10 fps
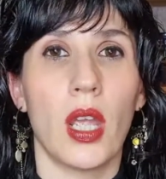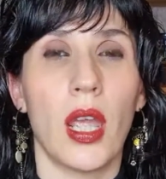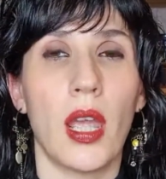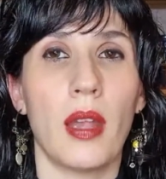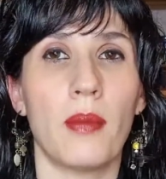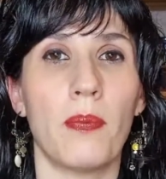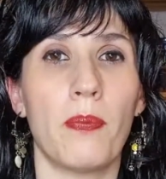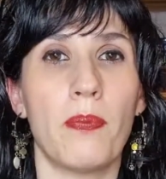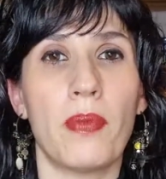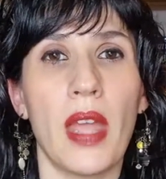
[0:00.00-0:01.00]
And
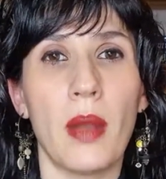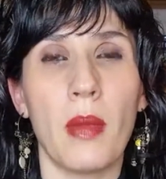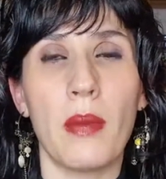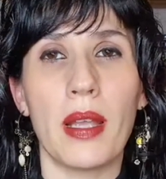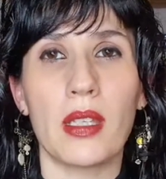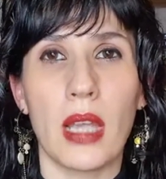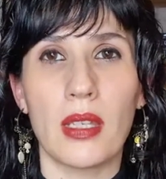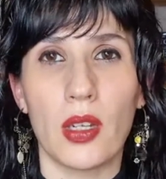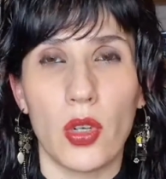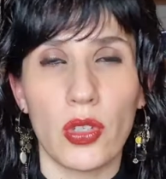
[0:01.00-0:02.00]
then maybe as
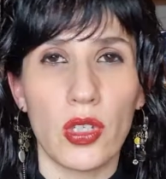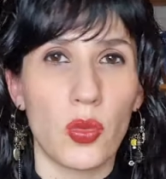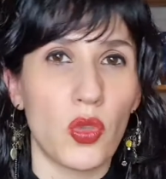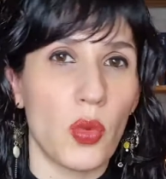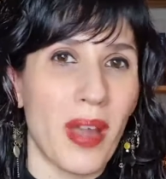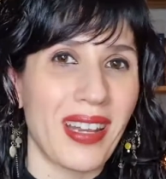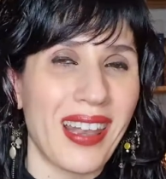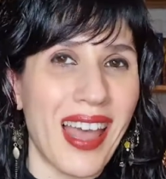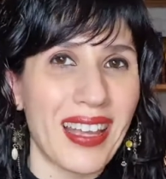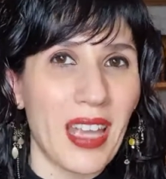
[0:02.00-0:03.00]
an audience, you might
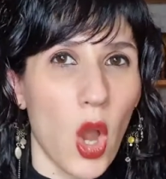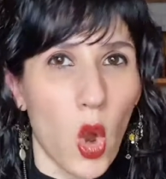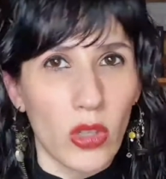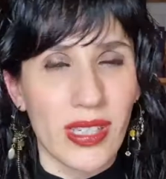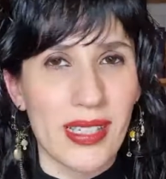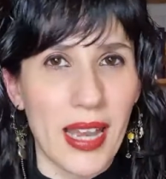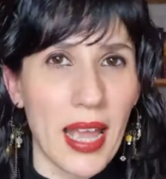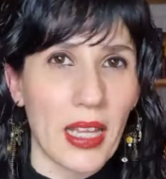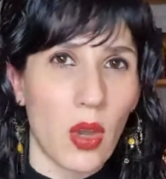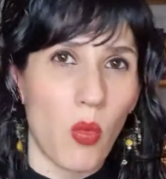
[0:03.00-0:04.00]
like or
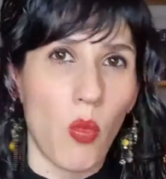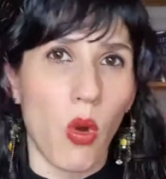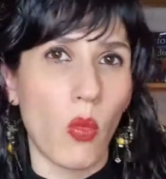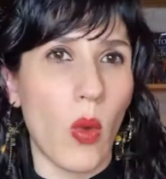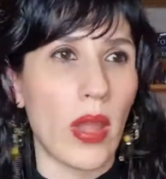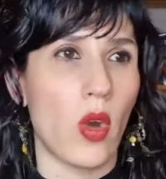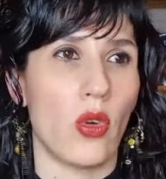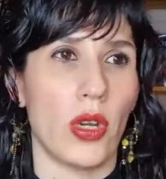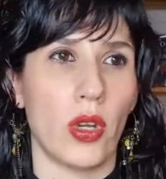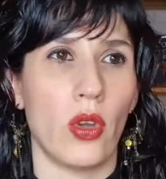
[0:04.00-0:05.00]
dislike one way
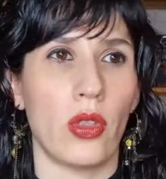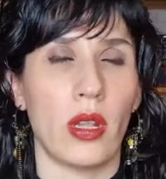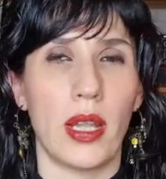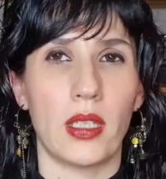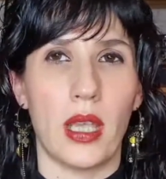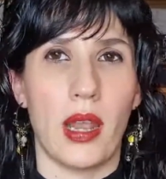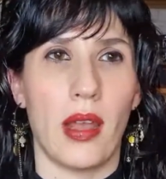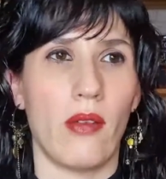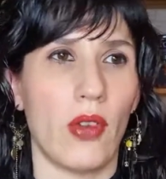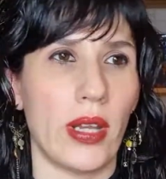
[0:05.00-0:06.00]
or another. Let's
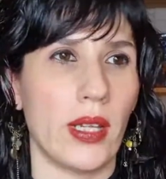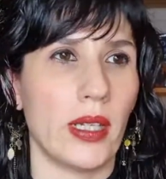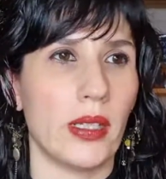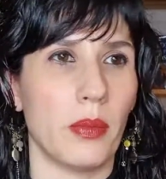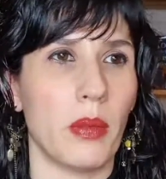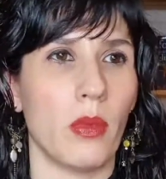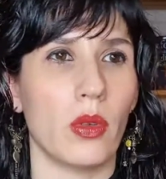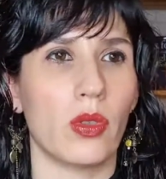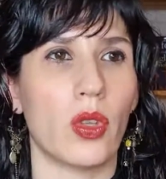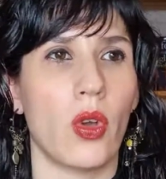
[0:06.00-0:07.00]
elaborate a little bit
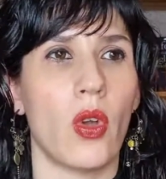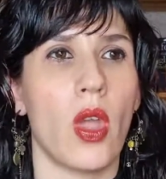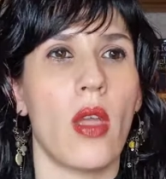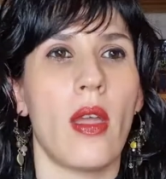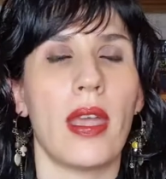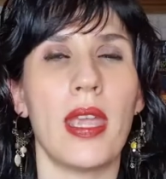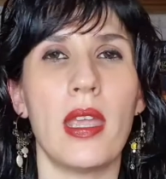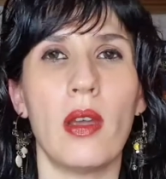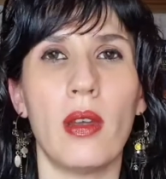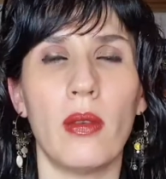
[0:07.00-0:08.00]
more. So
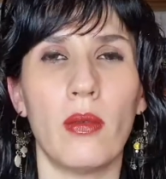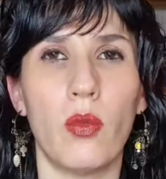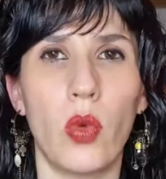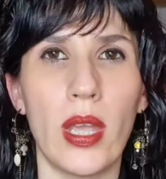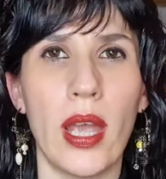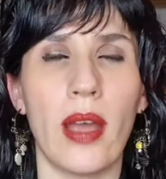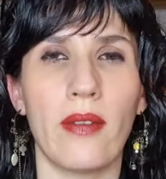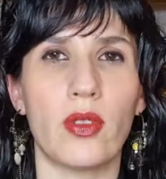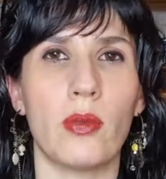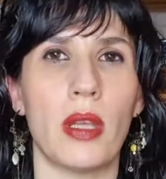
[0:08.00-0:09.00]
here we
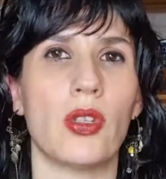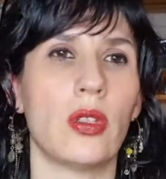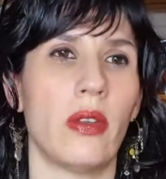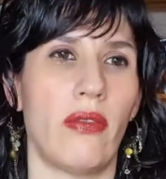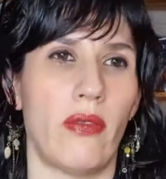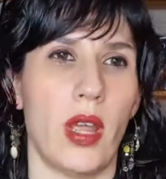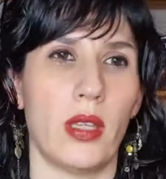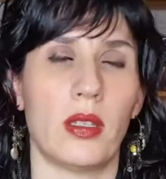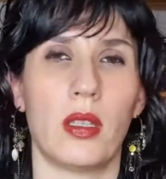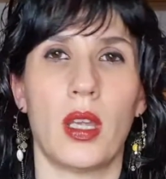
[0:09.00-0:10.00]
have to mention the
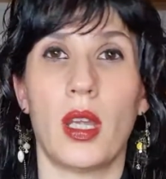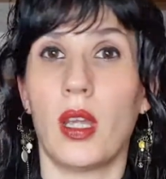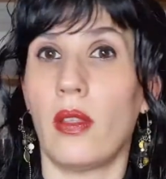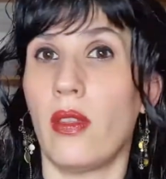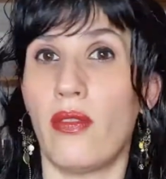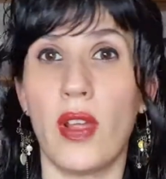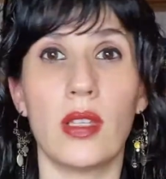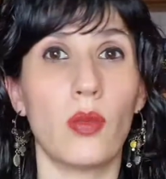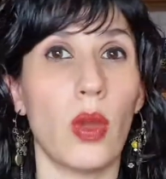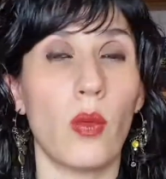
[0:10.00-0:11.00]
phrase. The
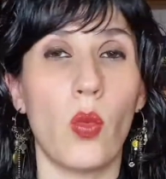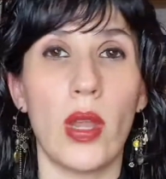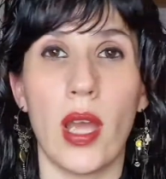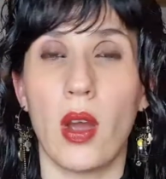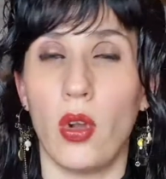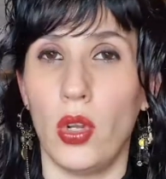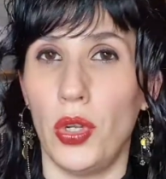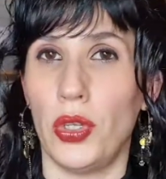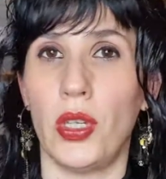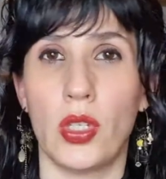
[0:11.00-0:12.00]
phrase when we are
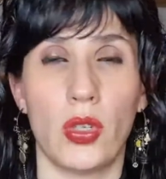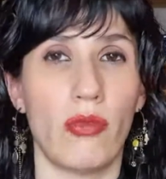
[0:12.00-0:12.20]
learning to